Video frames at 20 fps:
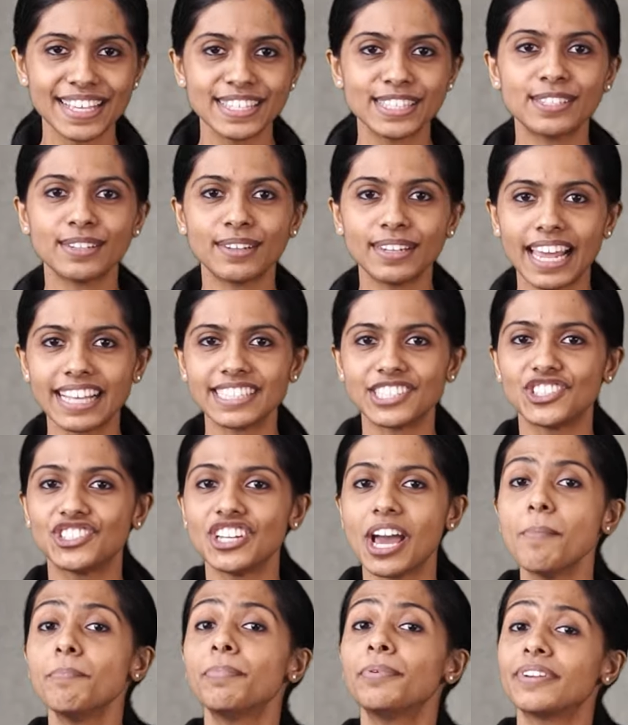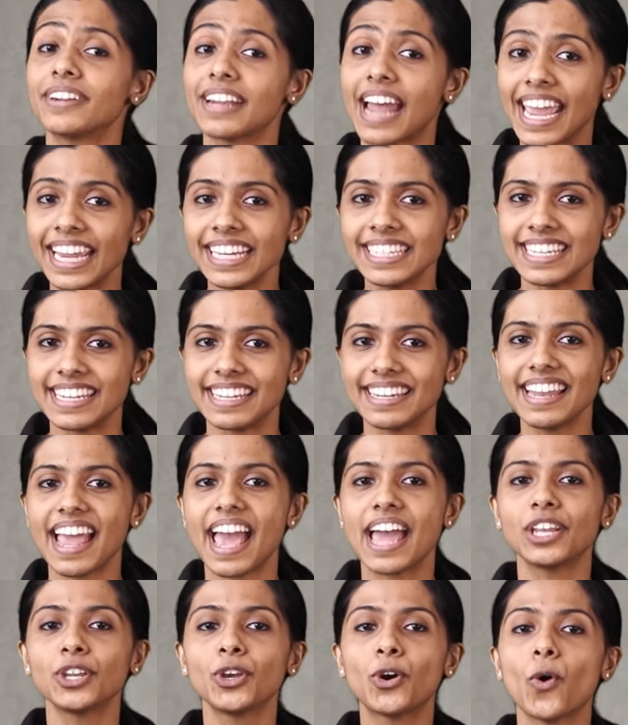So let's jump right in
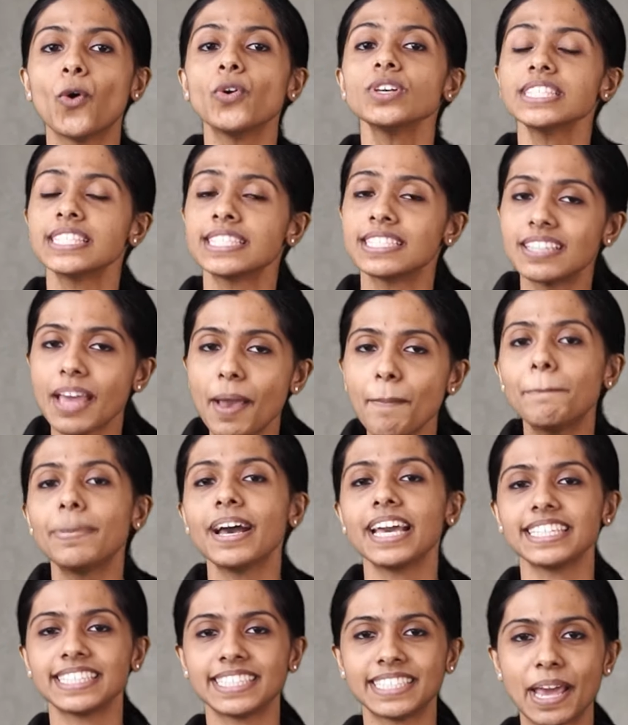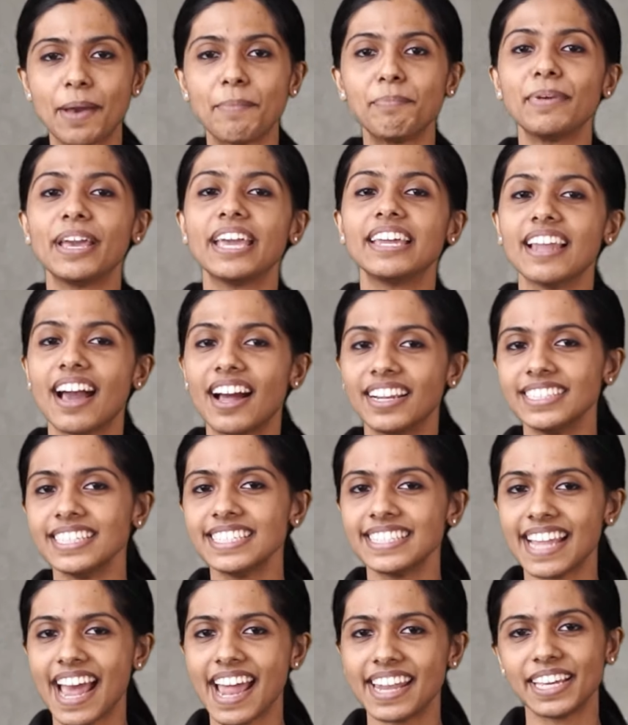and go step by step in
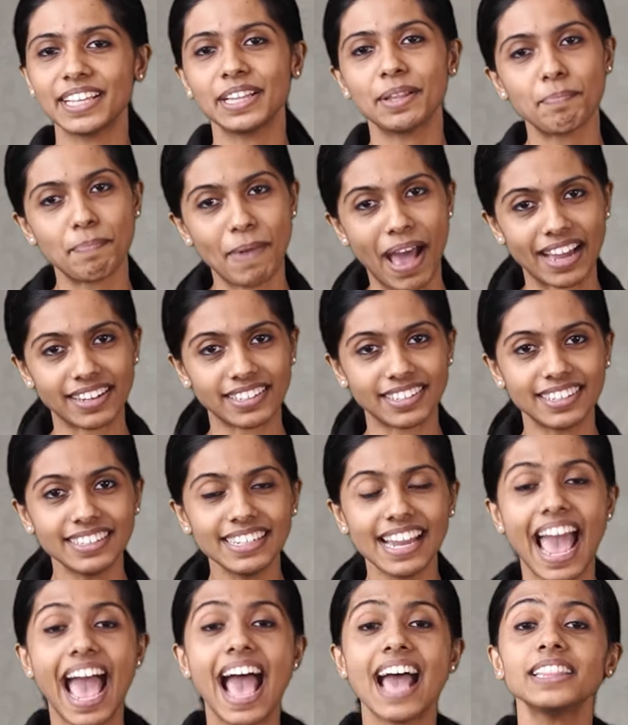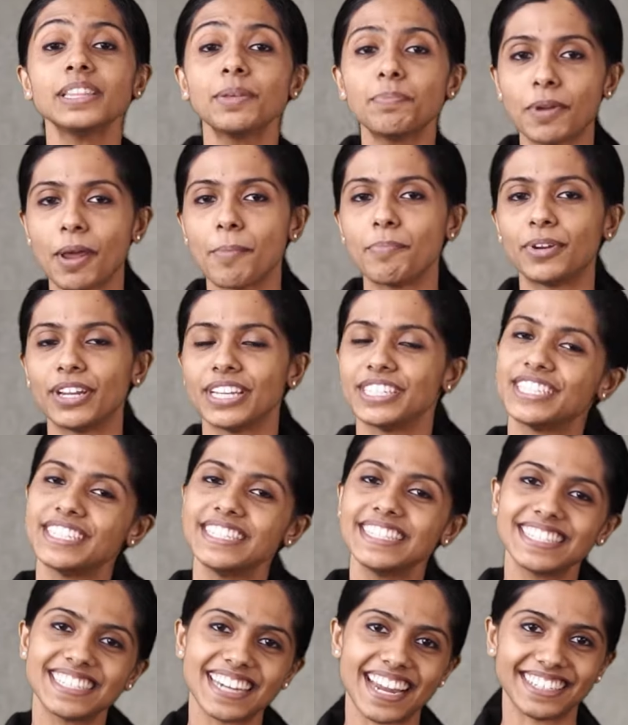understanding the pattern and the
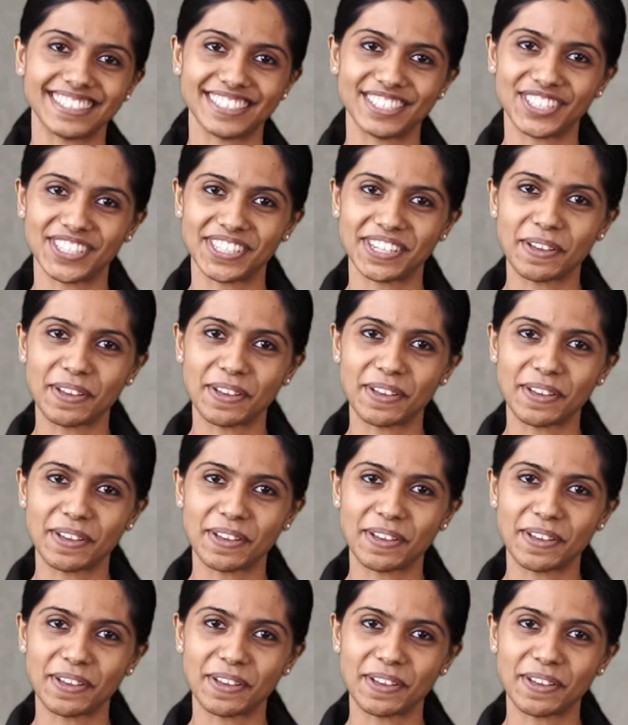preparation strategy.